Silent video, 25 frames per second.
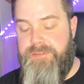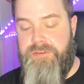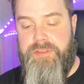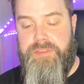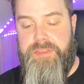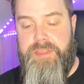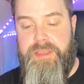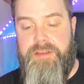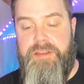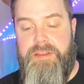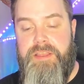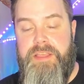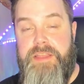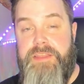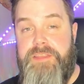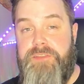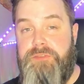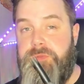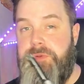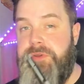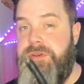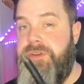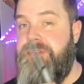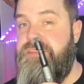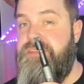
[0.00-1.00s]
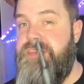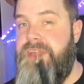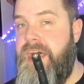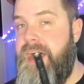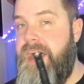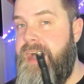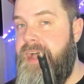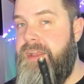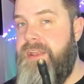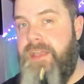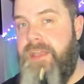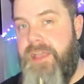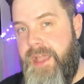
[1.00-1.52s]
on there. This one does
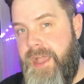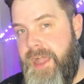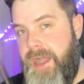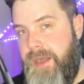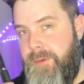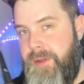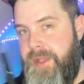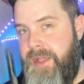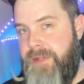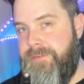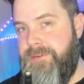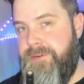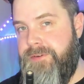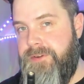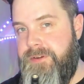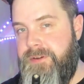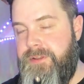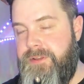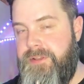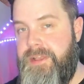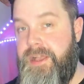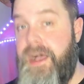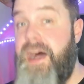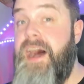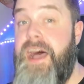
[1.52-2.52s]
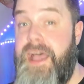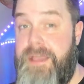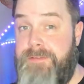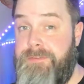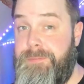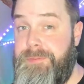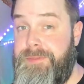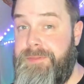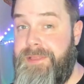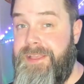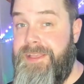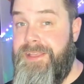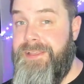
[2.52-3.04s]
not. However, I have a
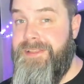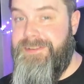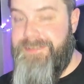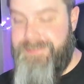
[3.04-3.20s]
plan.